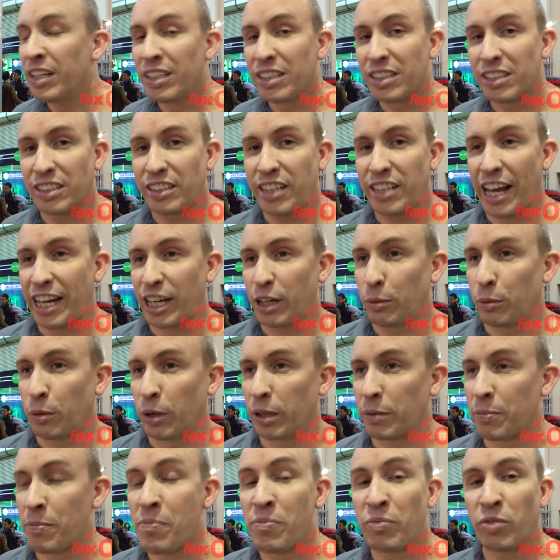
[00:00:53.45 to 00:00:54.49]
Second
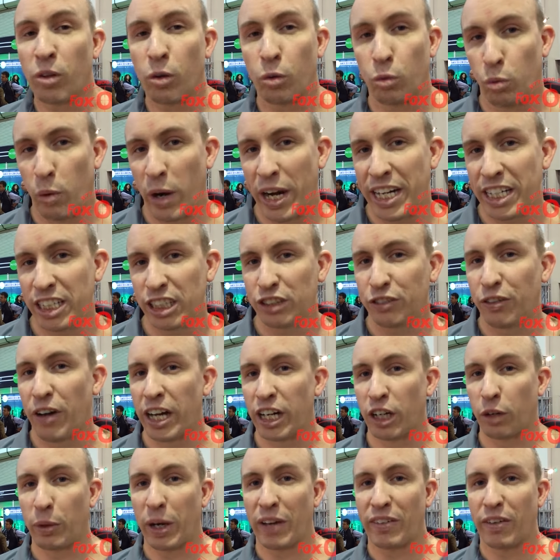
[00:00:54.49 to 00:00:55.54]
one,
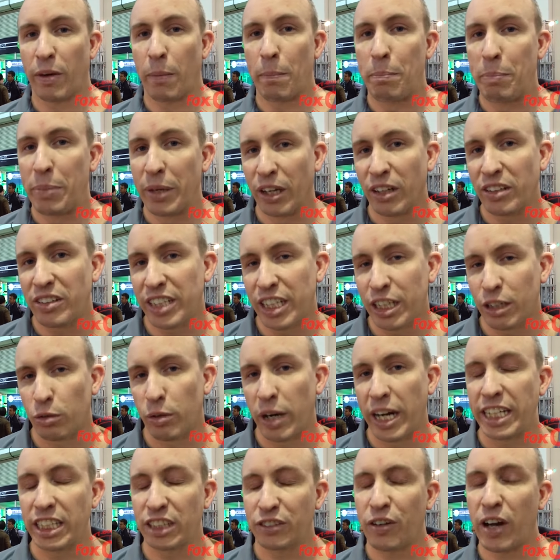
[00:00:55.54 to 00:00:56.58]
rangefinder. We have a built-in
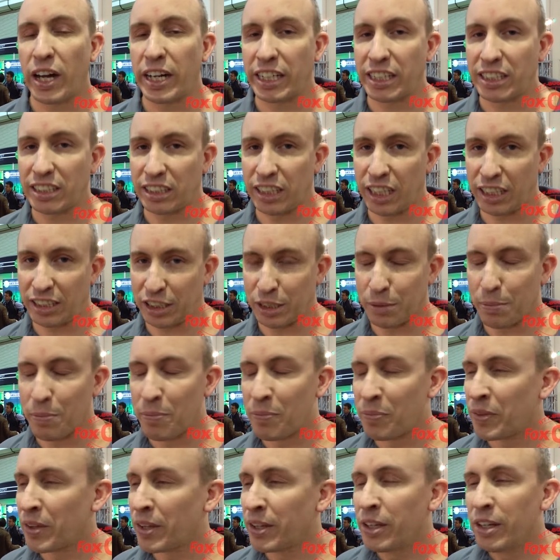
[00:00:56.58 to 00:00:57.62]
range finding system.
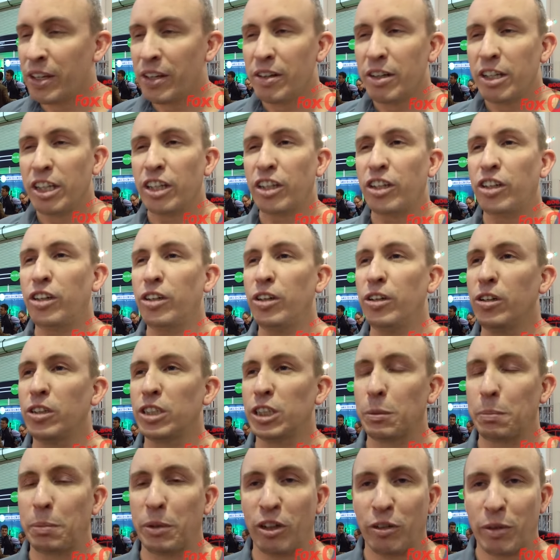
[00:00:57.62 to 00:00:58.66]
Huge
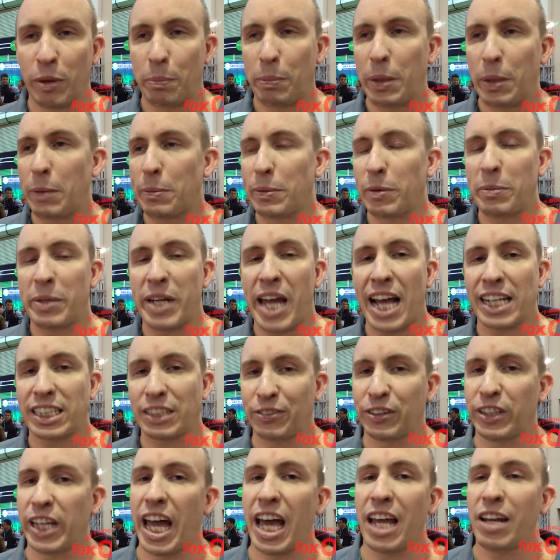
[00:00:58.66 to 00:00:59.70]
improvement. People have been
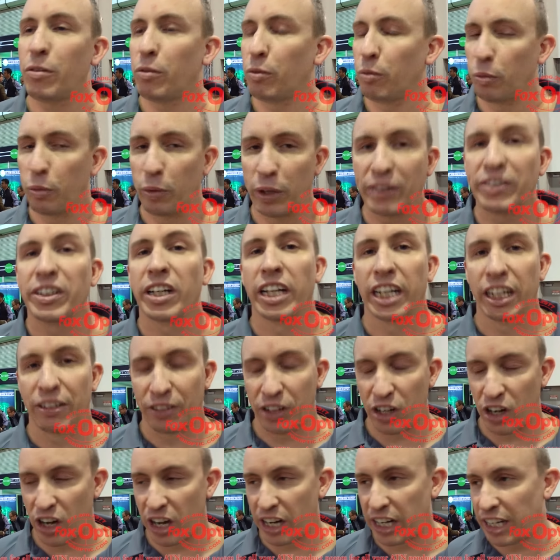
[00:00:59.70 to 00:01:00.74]
asking for that. We
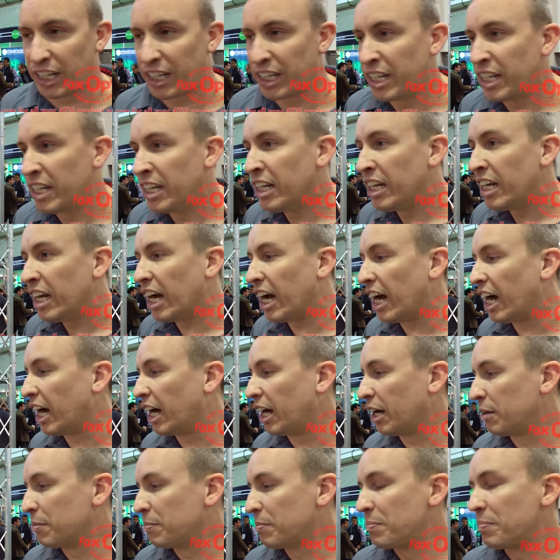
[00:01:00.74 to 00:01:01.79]
delivered on
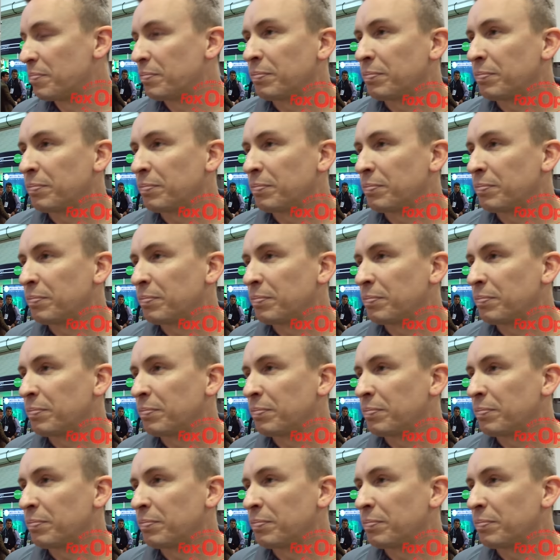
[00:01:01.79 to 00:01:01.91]
it.